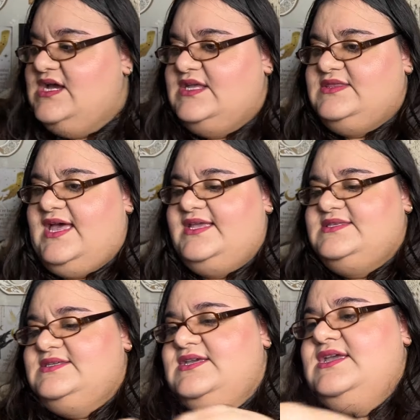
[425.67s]
Got
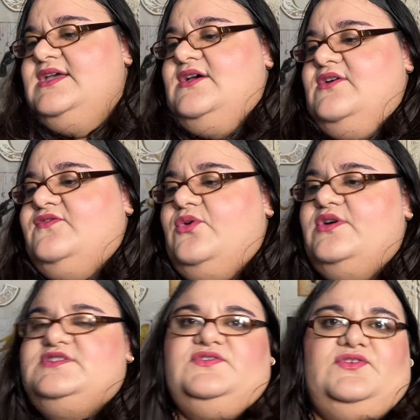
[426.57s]
that. Of
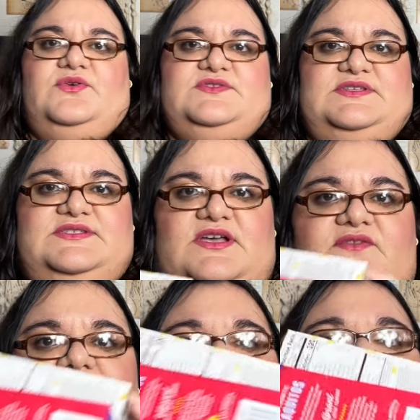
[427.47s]
course, frozen
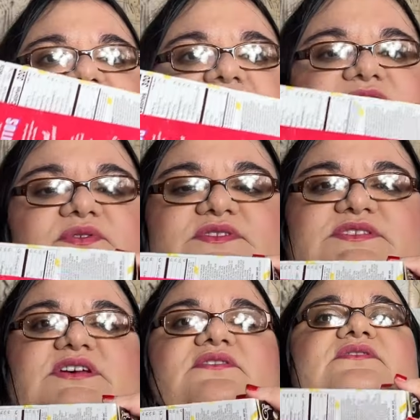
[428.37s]
stuff. We always get frozen well, stuff.